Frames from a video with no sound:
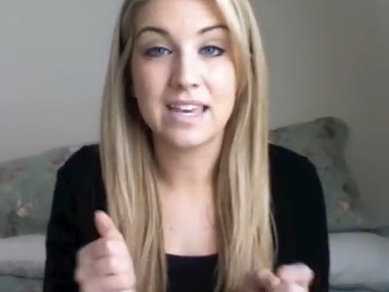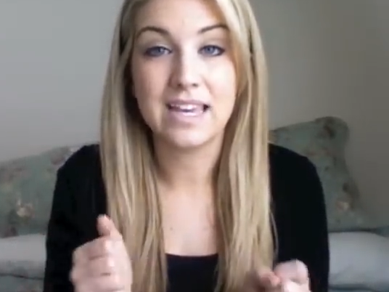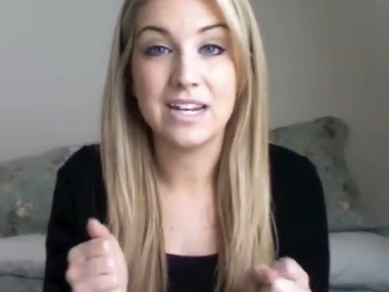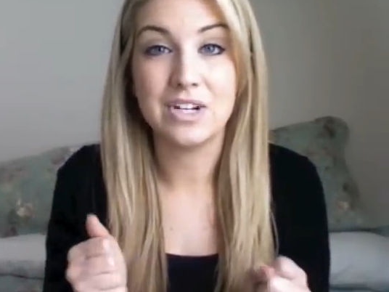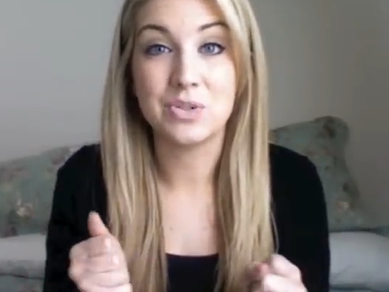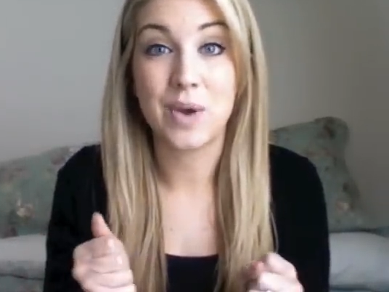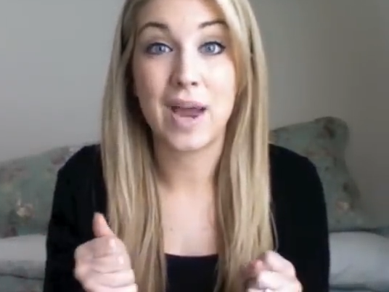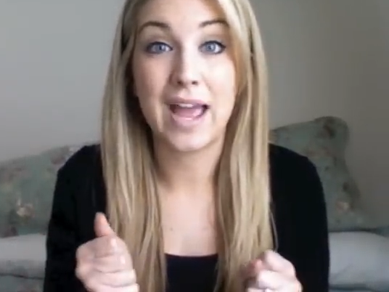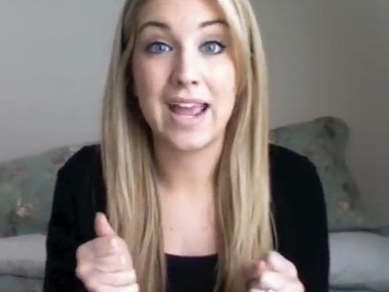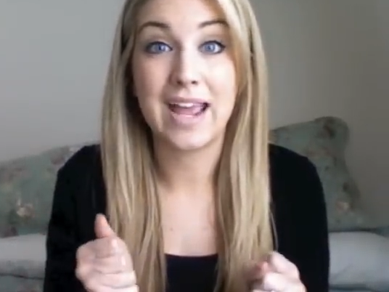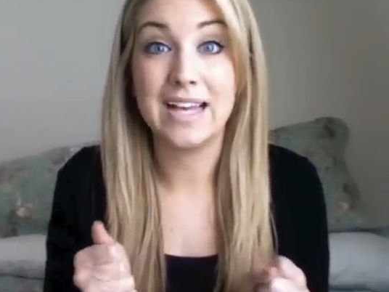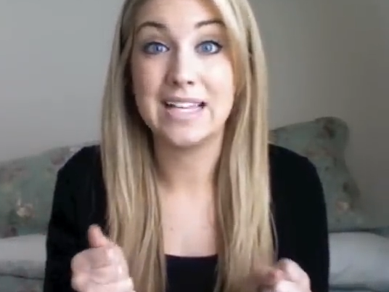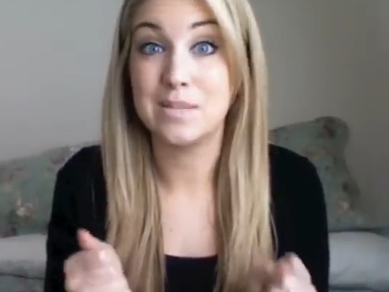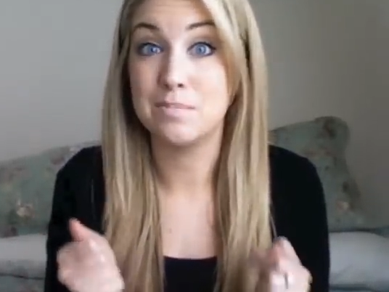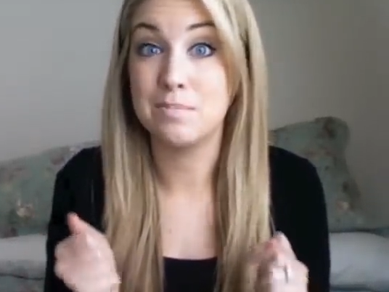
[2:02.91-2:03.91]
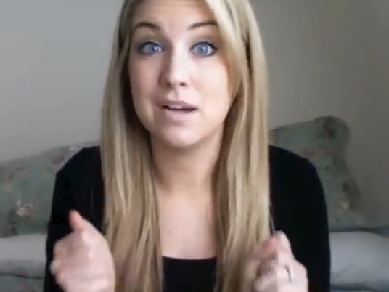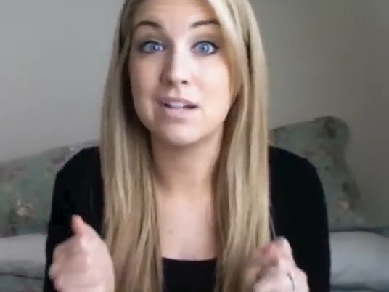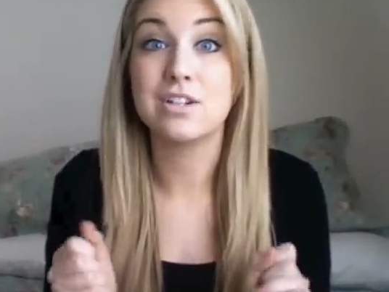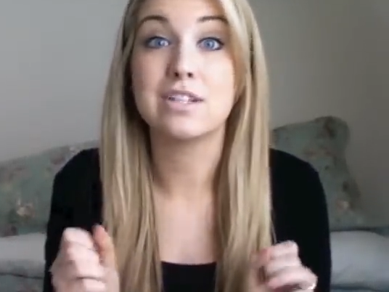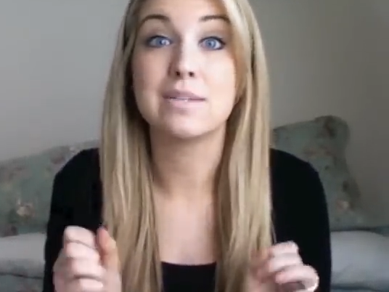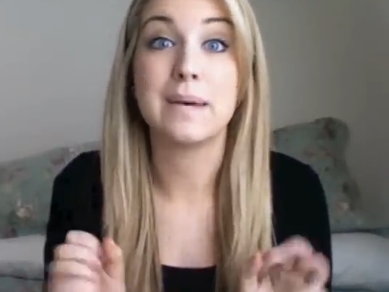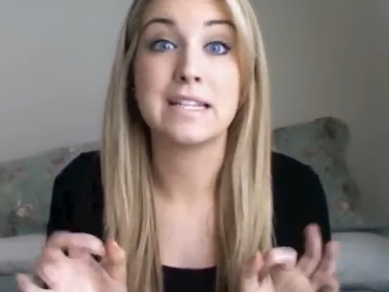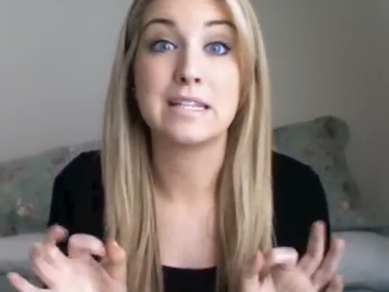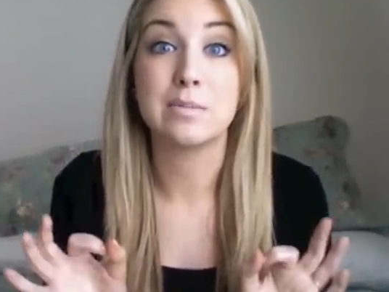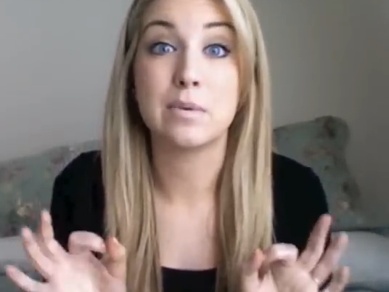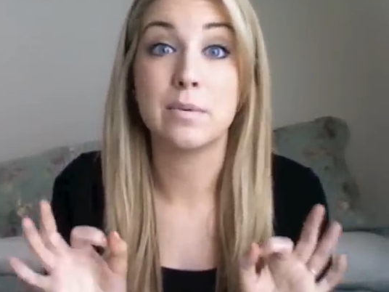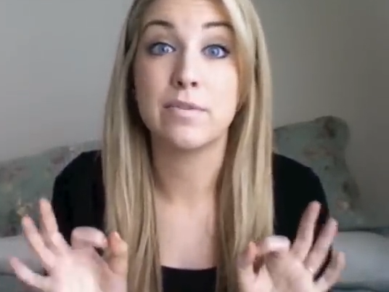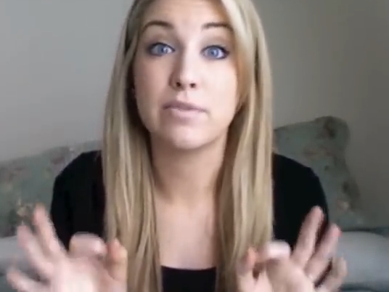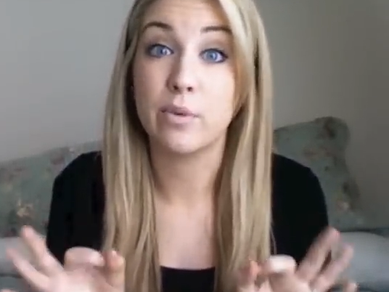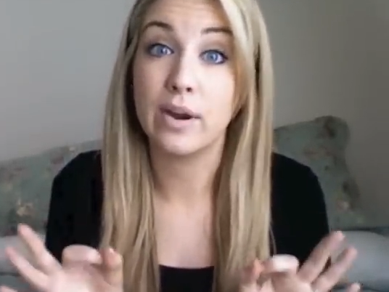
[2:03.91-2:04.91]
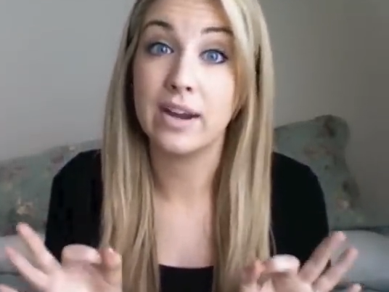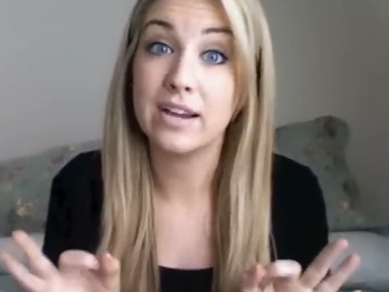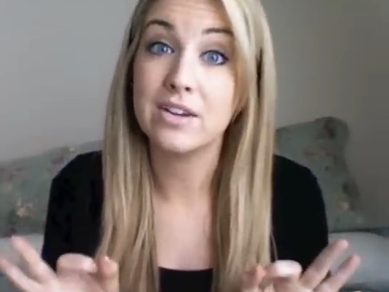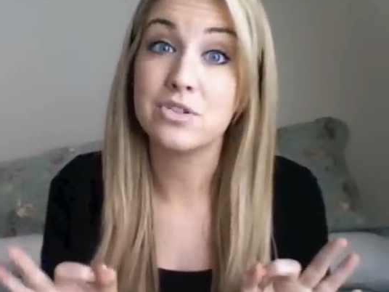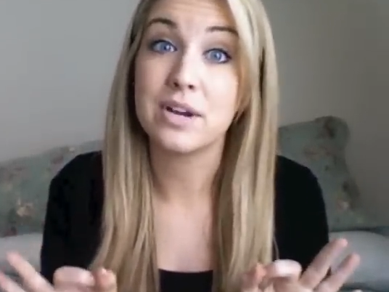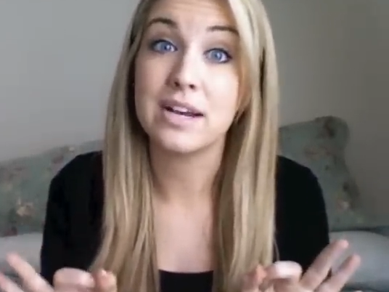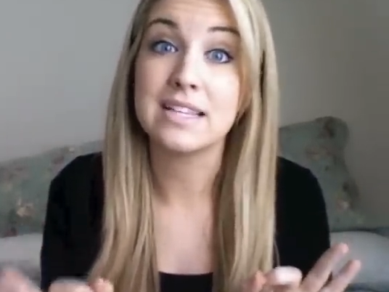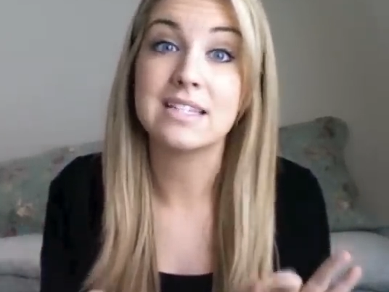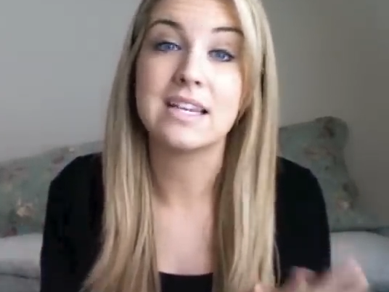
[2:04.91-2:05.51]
it dry as much as possible before I get dressed,